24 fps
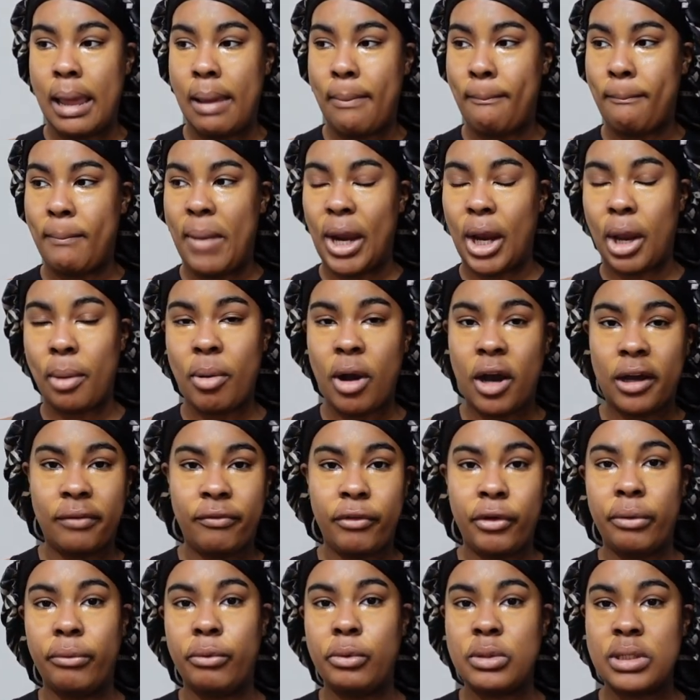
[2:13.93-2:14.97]
make a part of
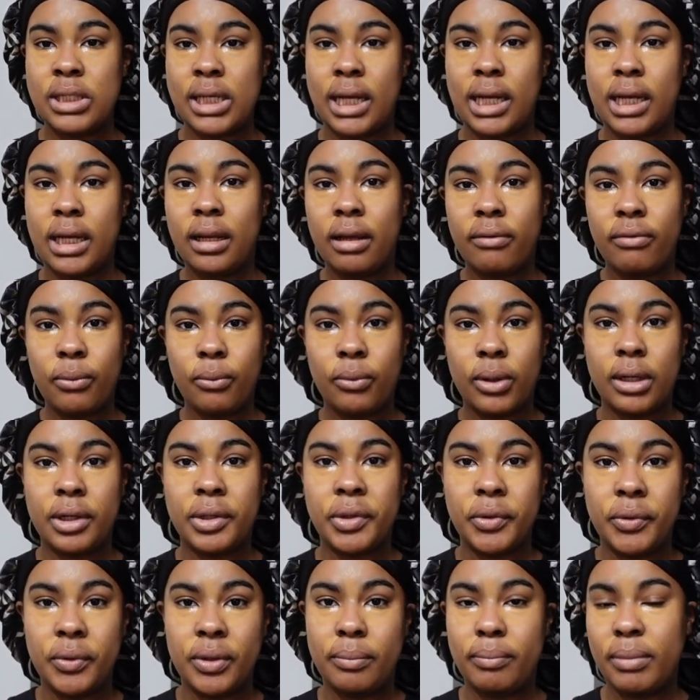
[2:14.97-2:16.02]
your routine if you want to
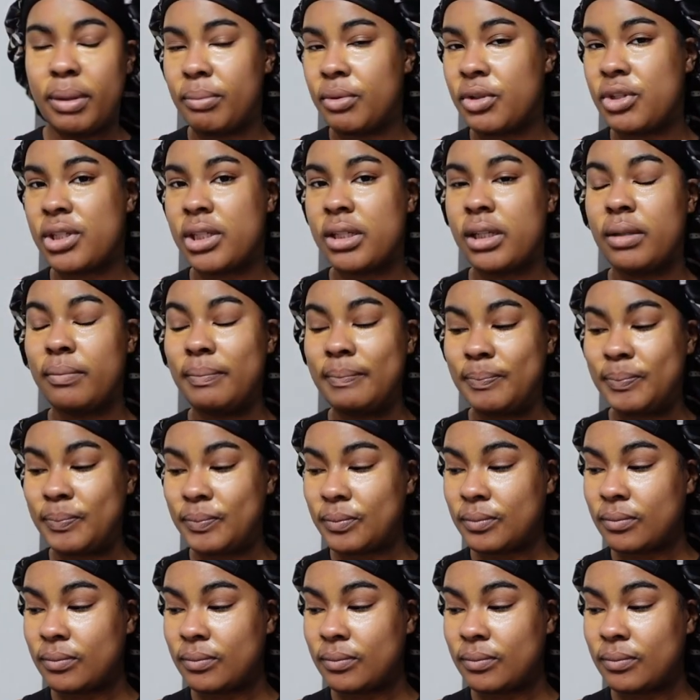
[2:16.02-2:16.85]
do the membership.